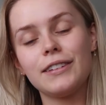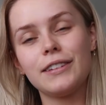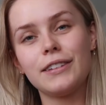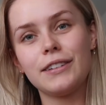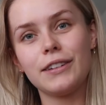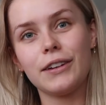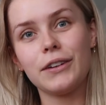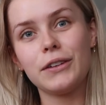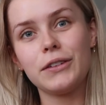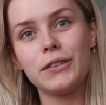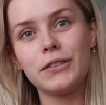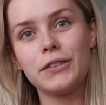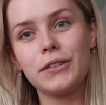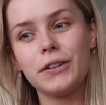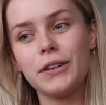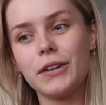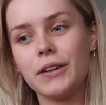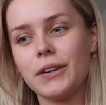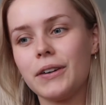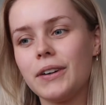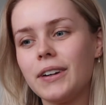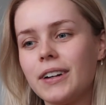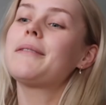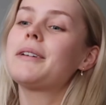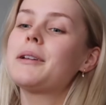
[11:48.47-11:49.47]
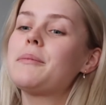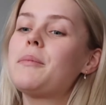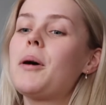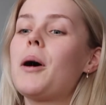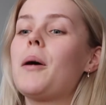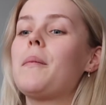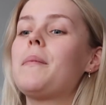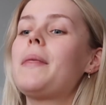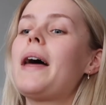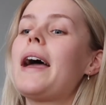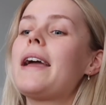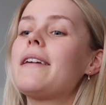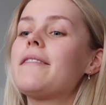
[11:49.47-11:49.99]
So true. I'm gonna
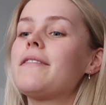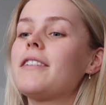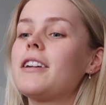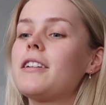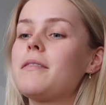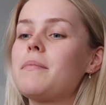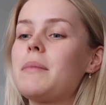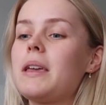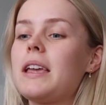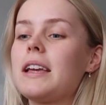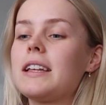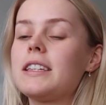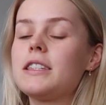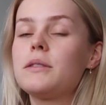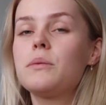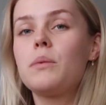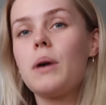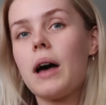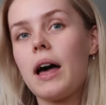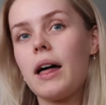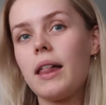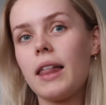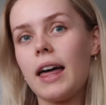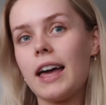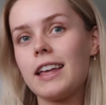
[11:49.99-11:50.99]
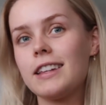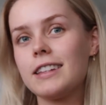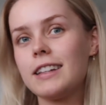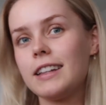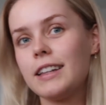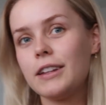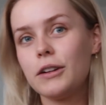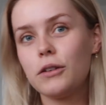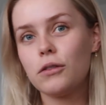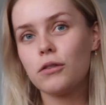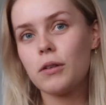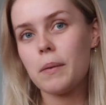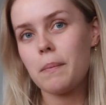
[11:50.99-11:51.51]
pop that in front of me as well as a
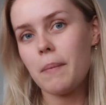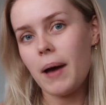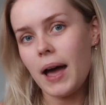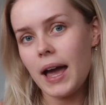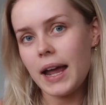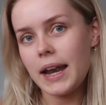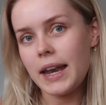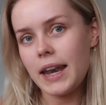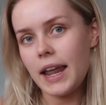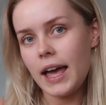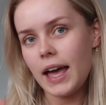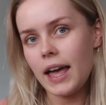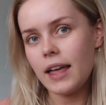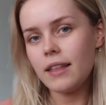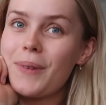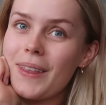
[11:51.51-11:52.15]
little reminder.